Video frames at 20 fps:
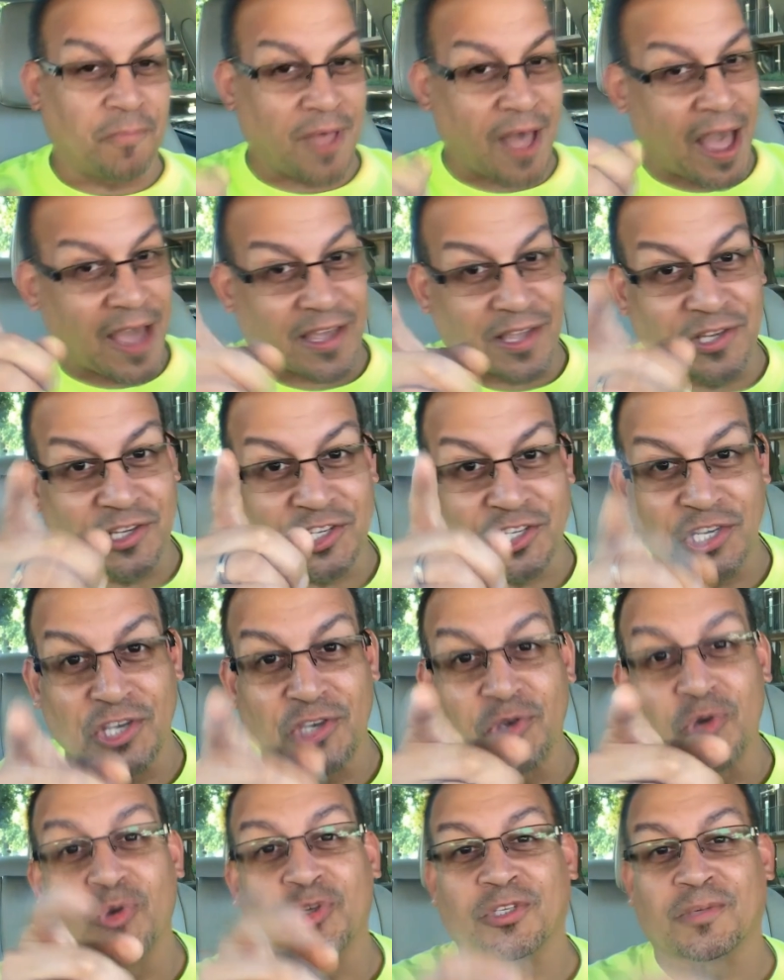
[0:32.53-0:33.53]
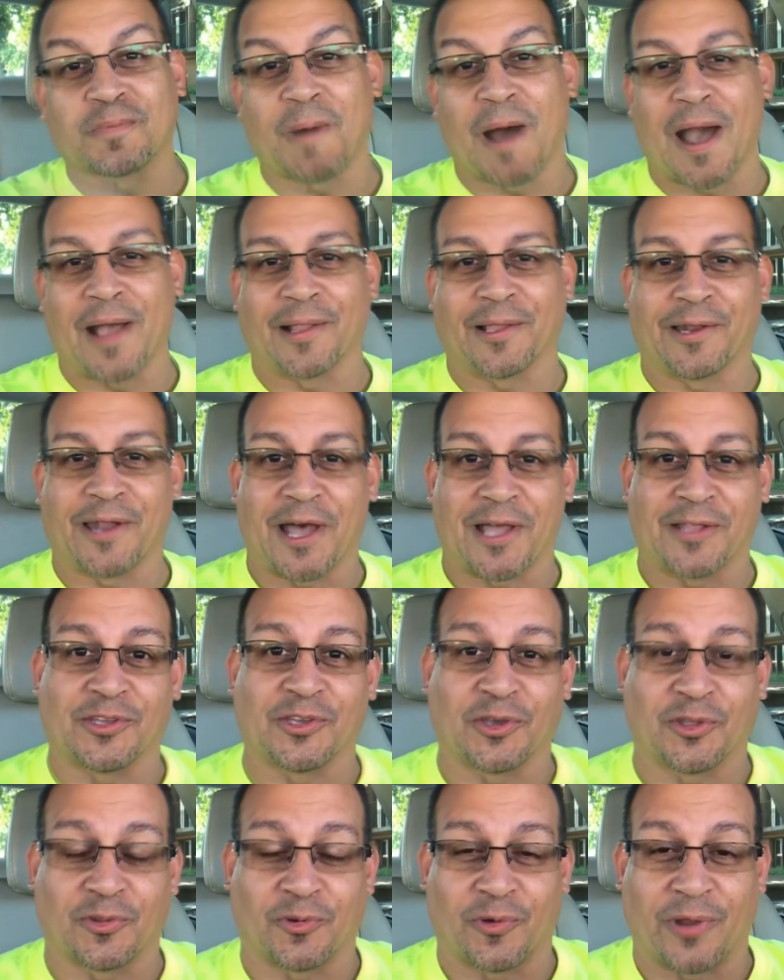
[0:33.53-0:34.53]
I can see you smiling on
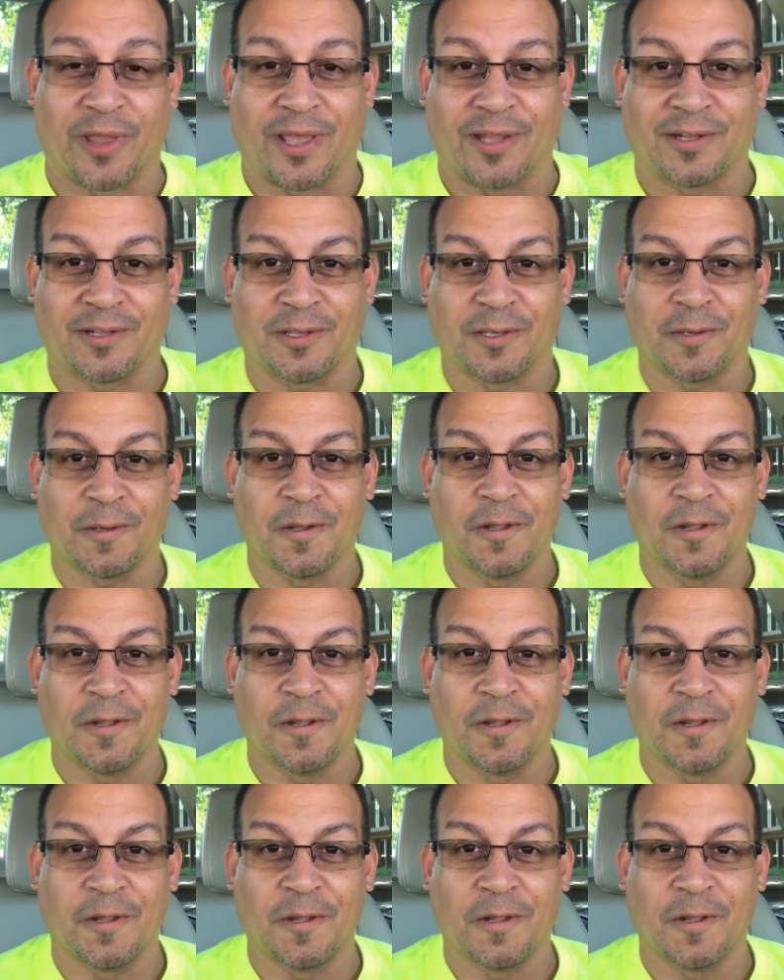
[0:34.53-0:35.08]
the other end.